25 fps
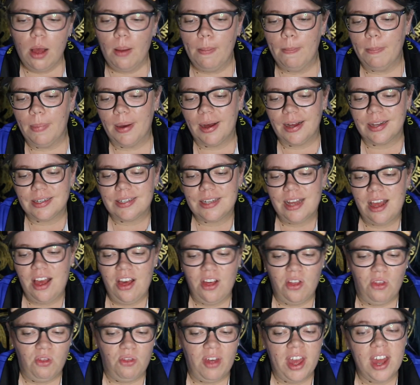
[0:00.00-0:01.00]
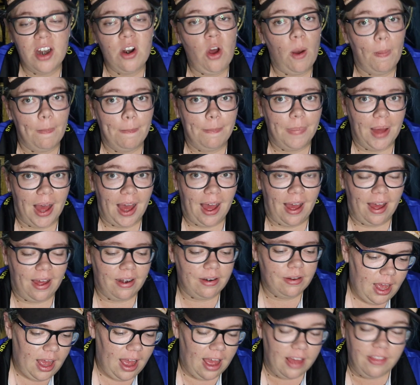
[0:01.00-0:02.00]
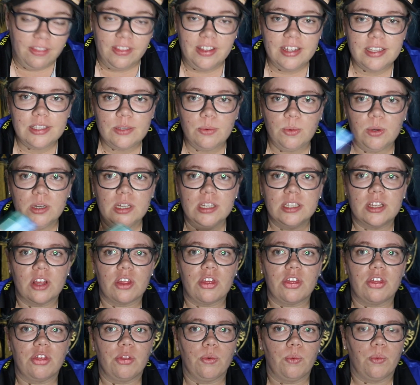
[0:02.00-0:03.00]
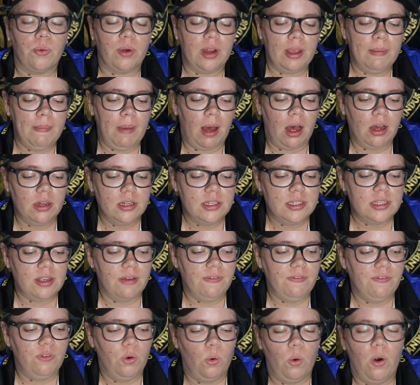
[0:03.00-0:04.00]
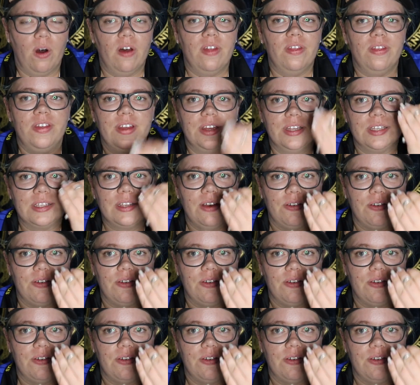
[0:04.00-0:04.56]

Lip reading: but they're not bad. And this was $3 for this